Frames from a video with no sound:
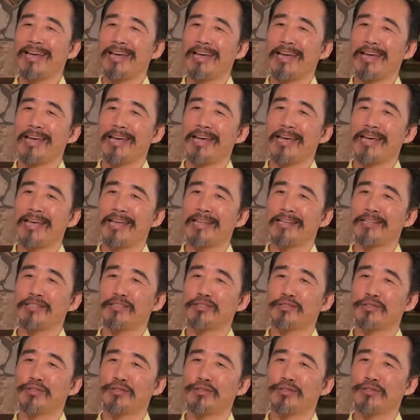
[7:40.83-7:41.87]

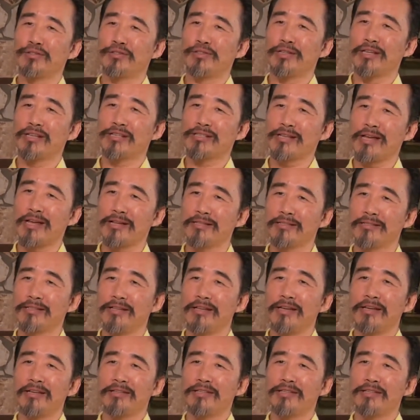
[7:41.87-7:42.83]
to the sun.